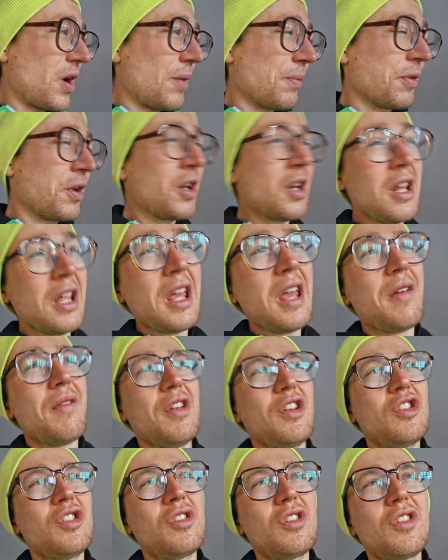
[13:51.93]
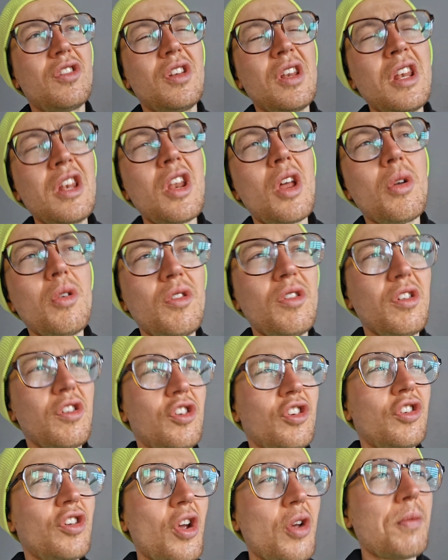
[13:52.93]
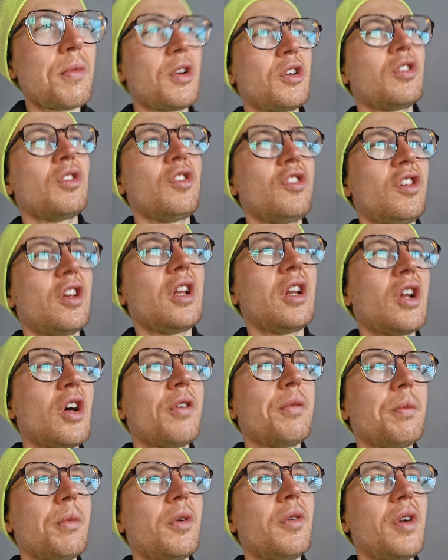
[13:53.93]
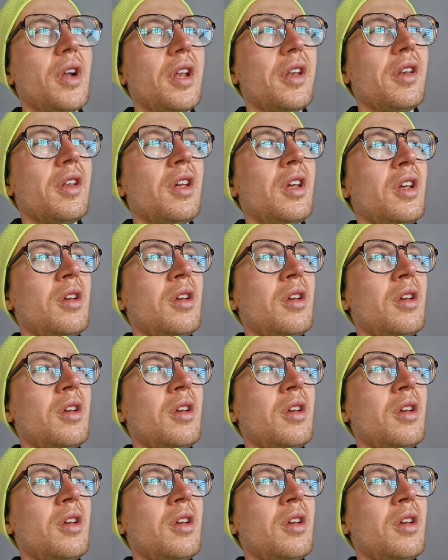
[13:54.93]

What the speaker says: I'm going to give it, just because I didn't notice it so much on the second half of my run.